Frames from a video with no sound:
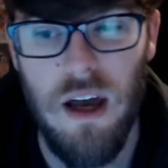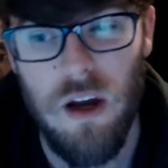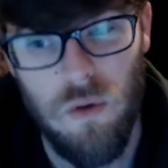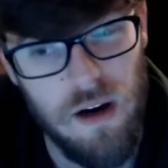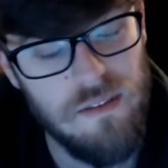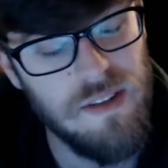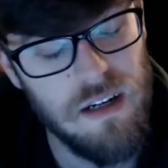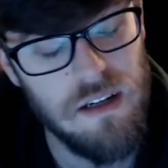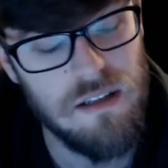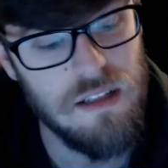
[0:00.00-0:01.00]

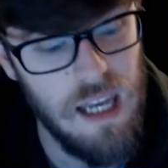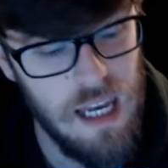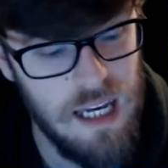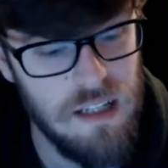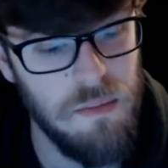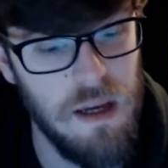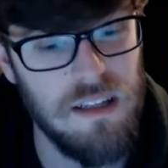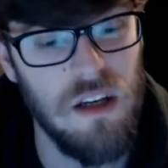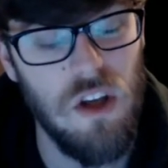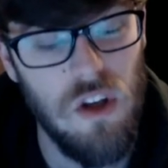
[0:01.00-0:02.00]
Grafdigger's Cage makes a
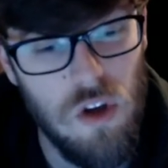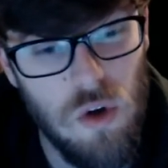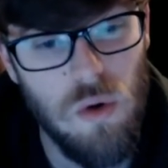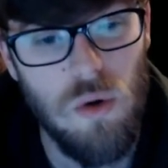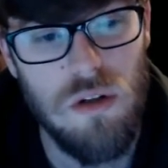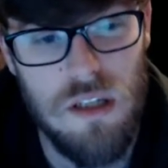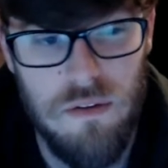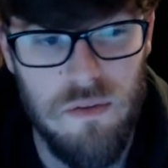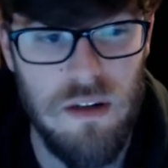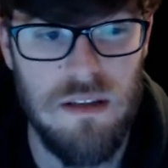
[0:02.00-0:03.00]
huge
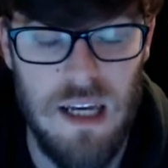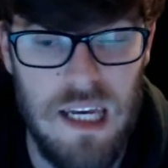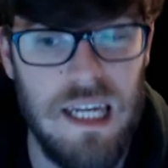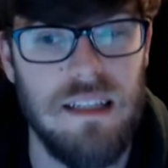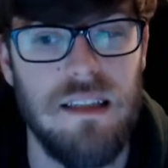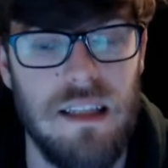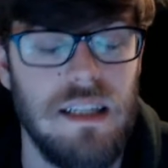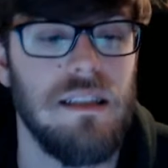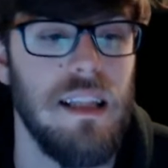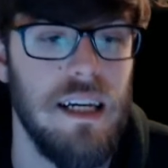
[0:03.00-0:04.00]
difference against
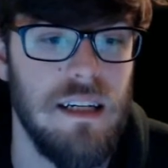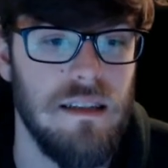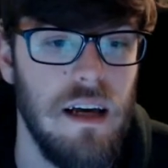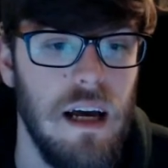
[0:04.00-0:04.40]
this list